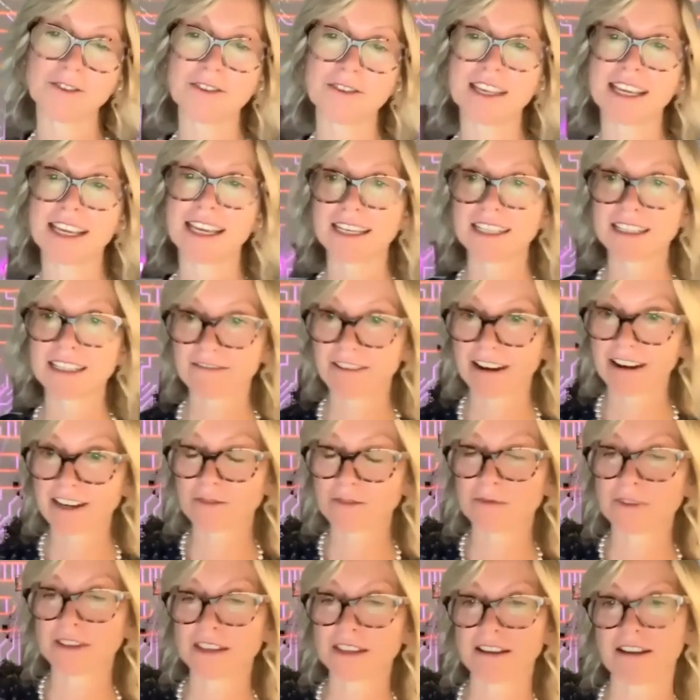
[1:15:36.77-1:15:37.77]
The
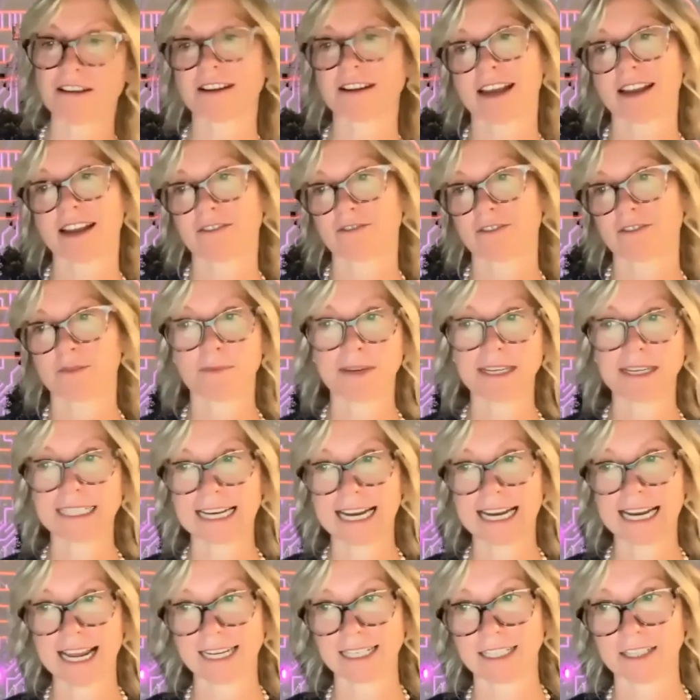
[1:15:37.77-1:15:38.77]
integration with Cardano has been
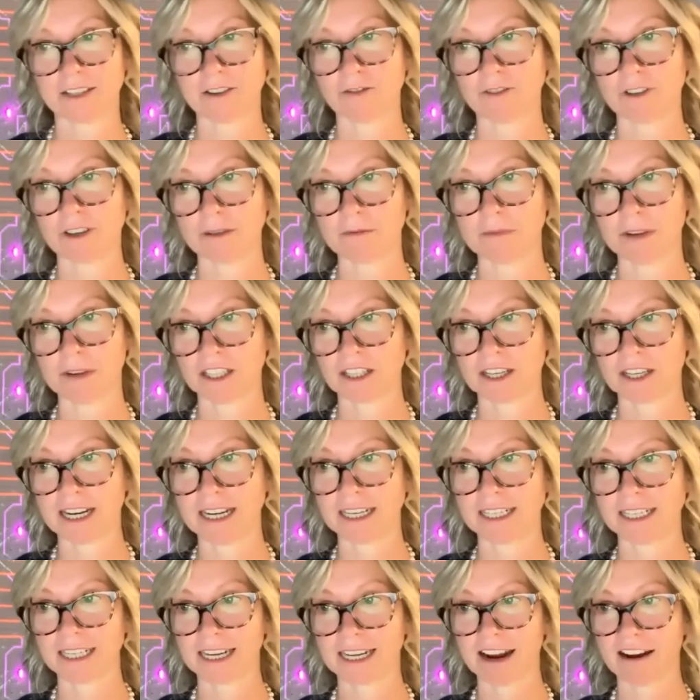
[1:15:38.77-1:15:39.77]
delayed due to much
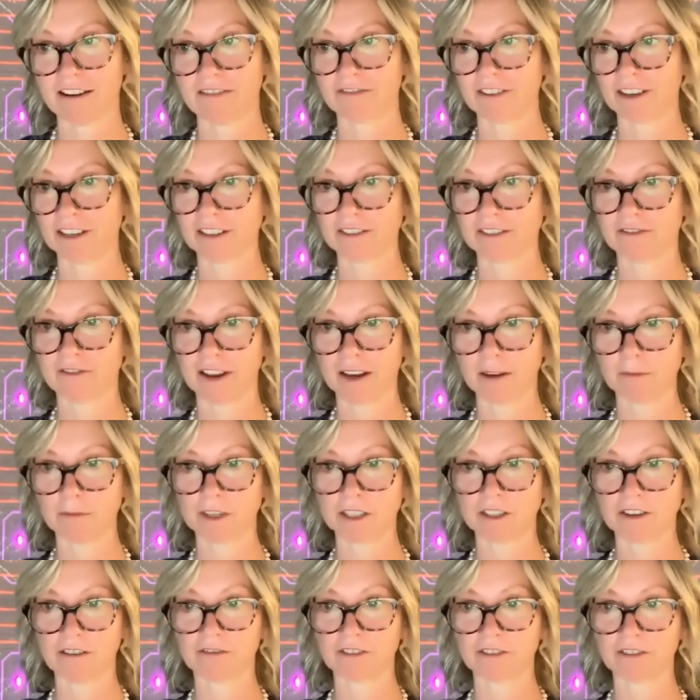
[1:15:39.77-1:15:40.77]
needed careful
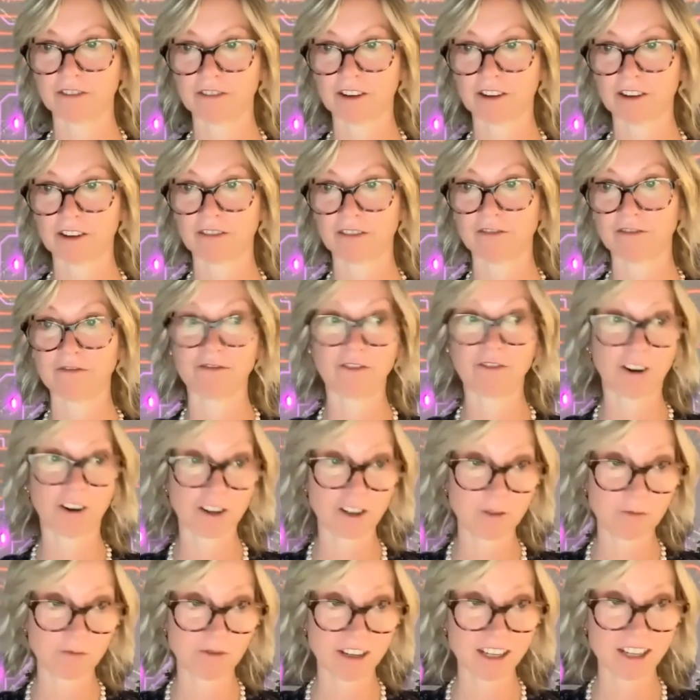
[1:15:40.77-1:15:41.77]
development of
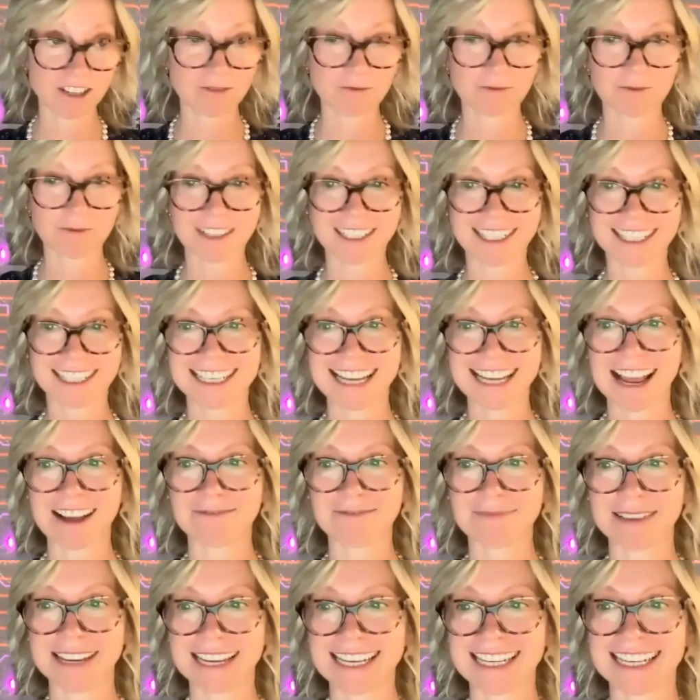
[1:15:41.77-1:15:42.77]
Converter Bridge, which has now
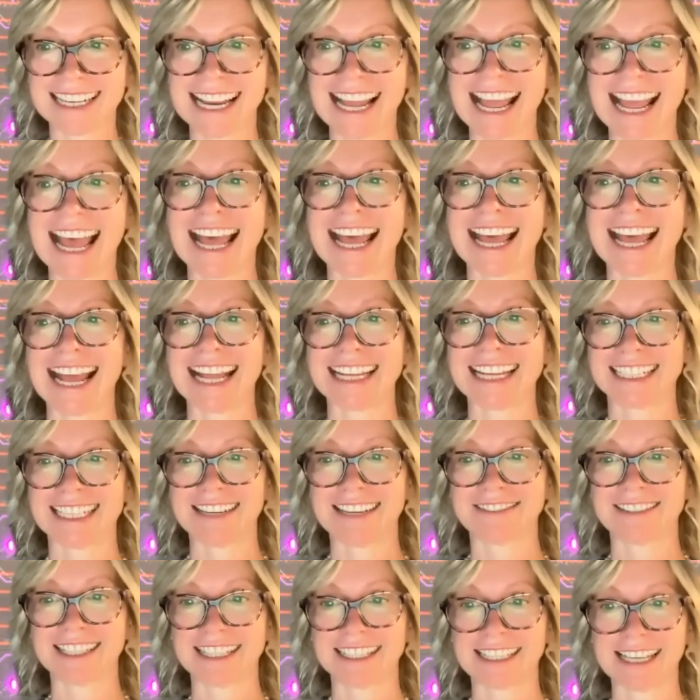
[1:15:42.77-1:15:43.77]
been uh,
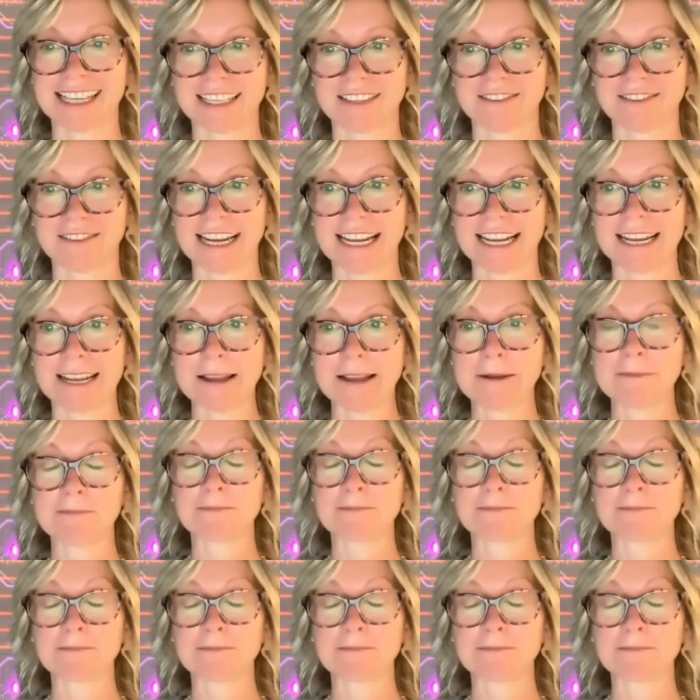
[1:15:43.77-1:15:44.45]
achieved successfully.